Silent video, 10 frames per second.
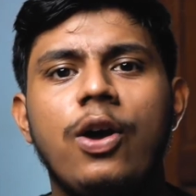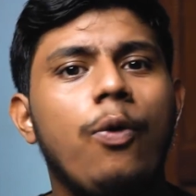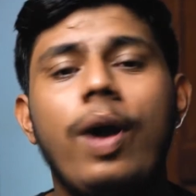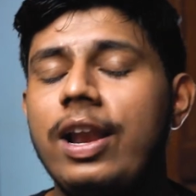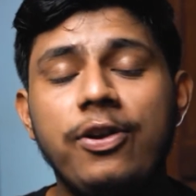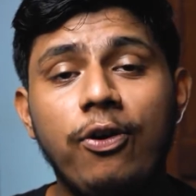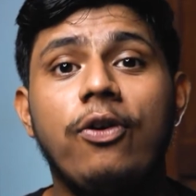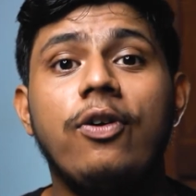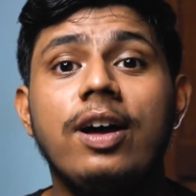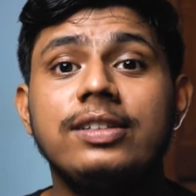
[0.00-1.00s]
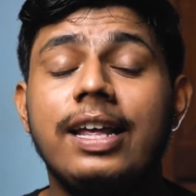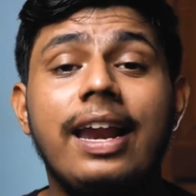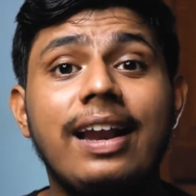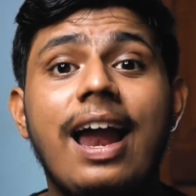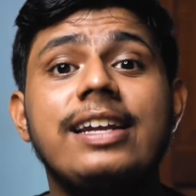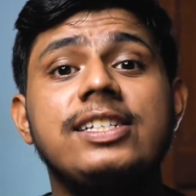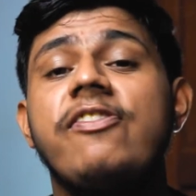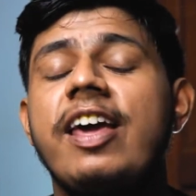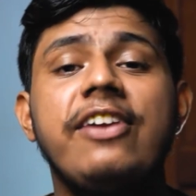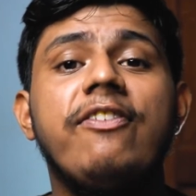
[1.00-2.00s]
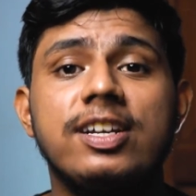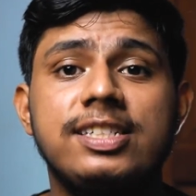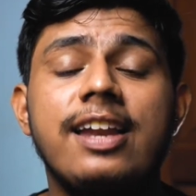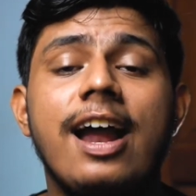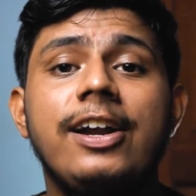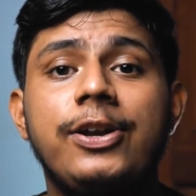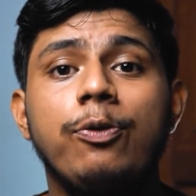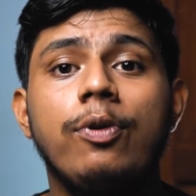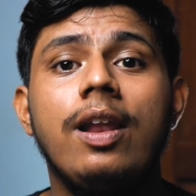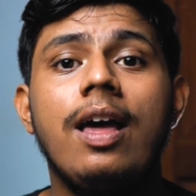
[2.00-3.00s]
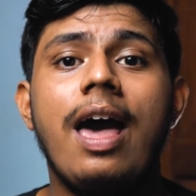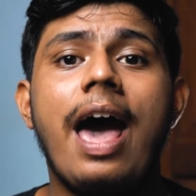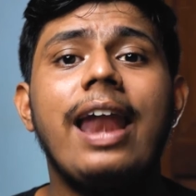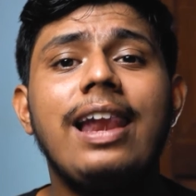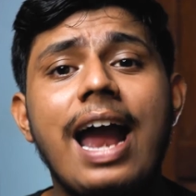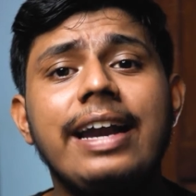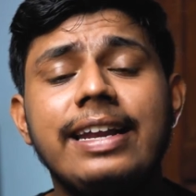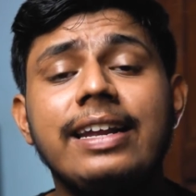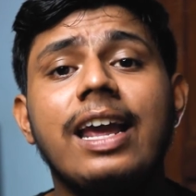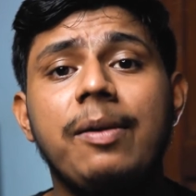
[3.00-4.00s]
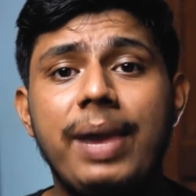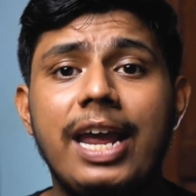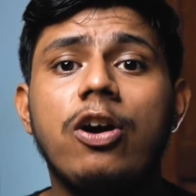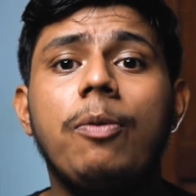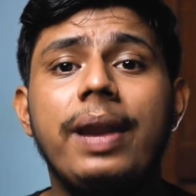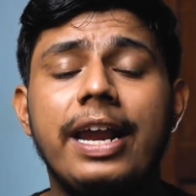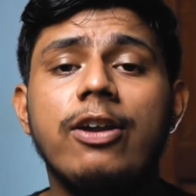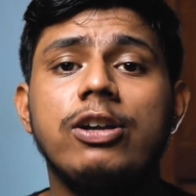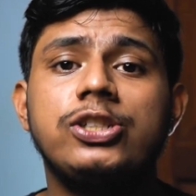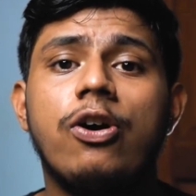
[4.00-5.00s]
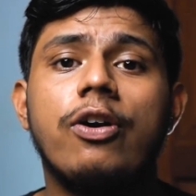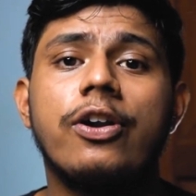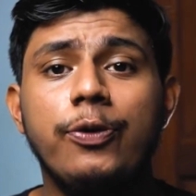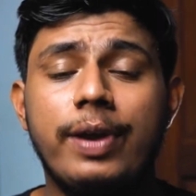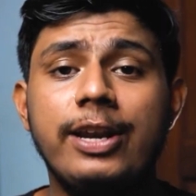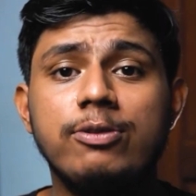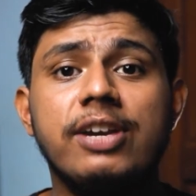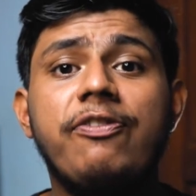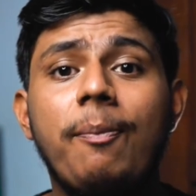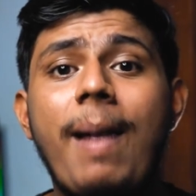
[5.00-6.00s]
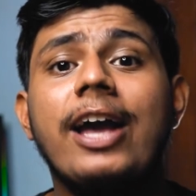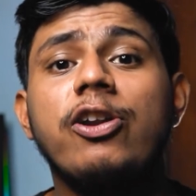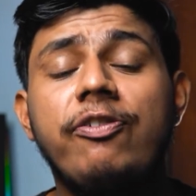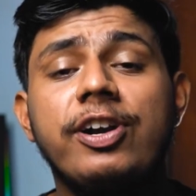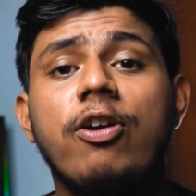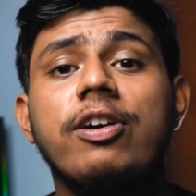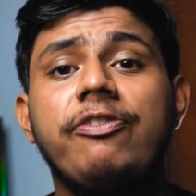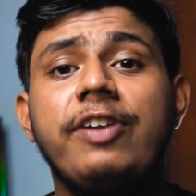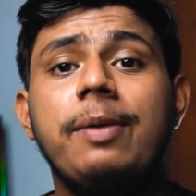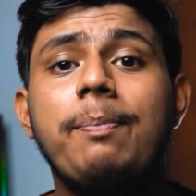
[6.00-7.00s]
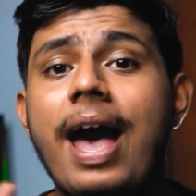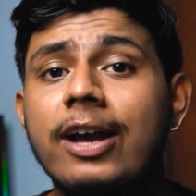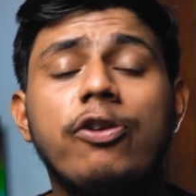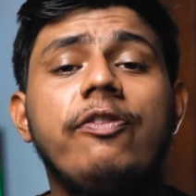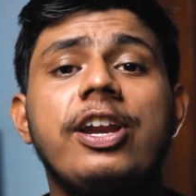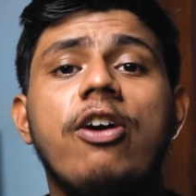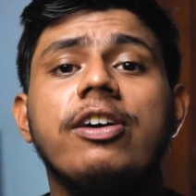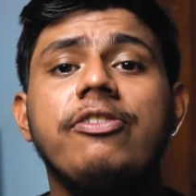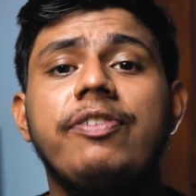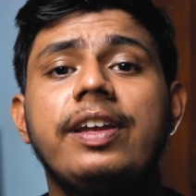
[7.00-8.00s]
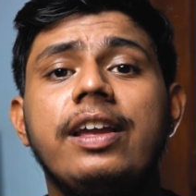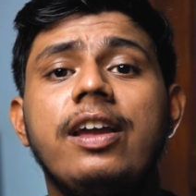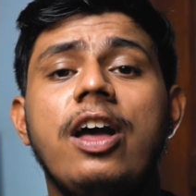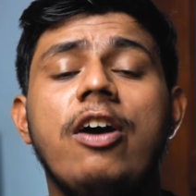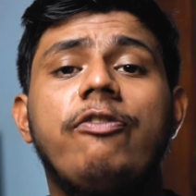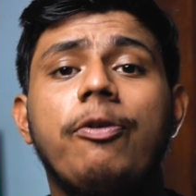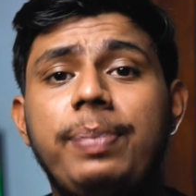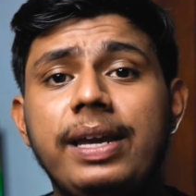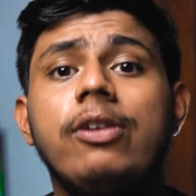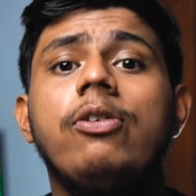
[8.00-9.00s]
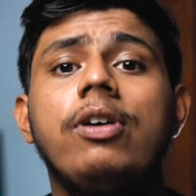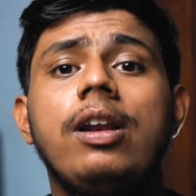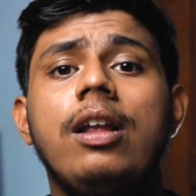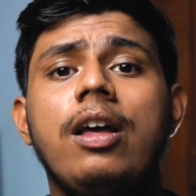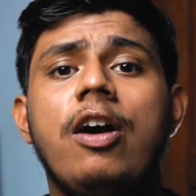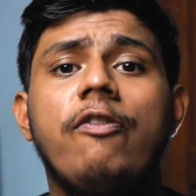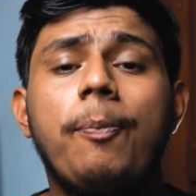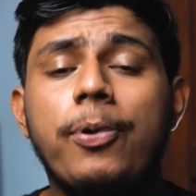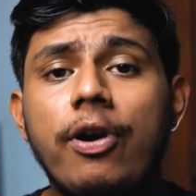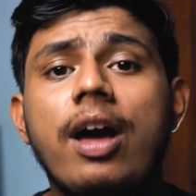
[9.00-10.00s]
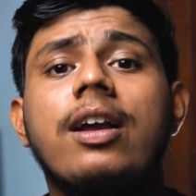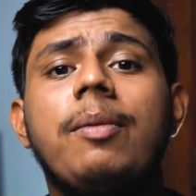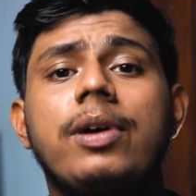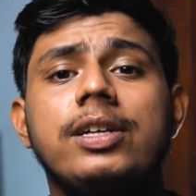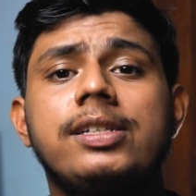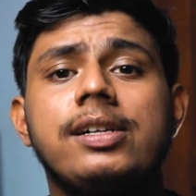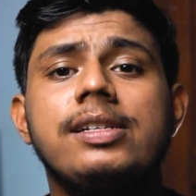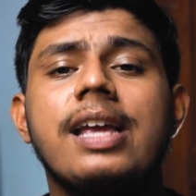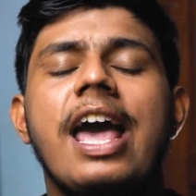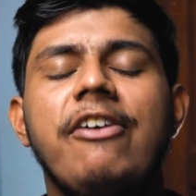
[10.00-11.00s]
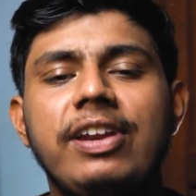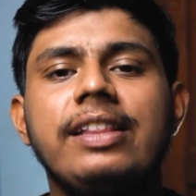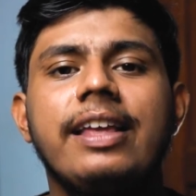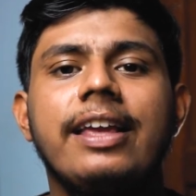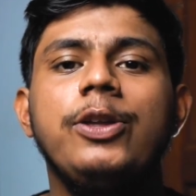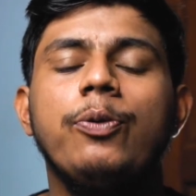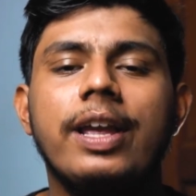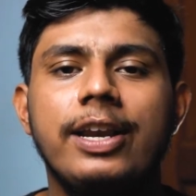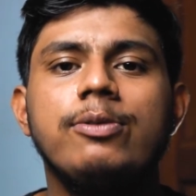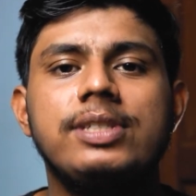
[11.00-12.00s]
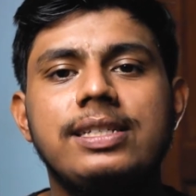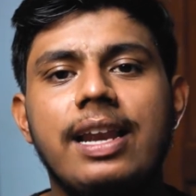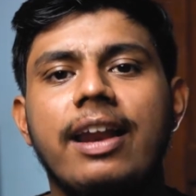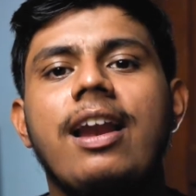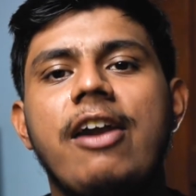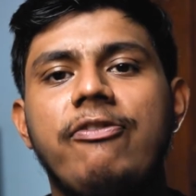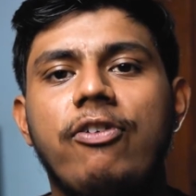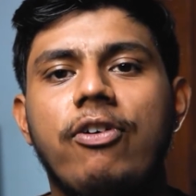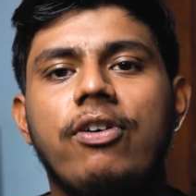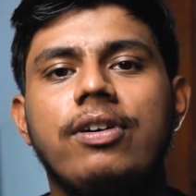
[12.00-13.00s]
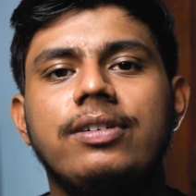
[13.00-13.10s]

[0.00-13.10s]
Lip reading: Well, no. The ring light is a very versatile tool, and lighting can make or break your shot. You can use it for macro photography, macro videography, for B-roll, for product commercials, everything you can use this ring light for.